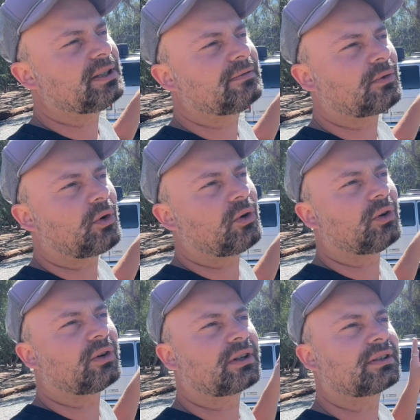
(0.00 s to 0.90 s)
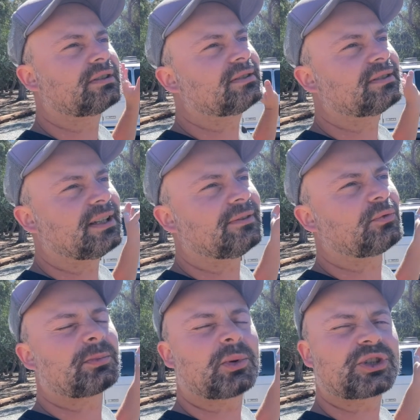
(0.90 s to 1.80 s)
for, if
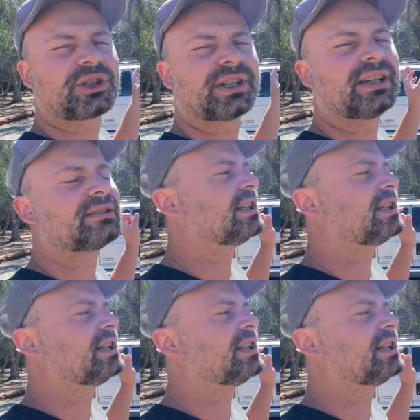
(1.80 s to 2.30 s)
we're pushing it,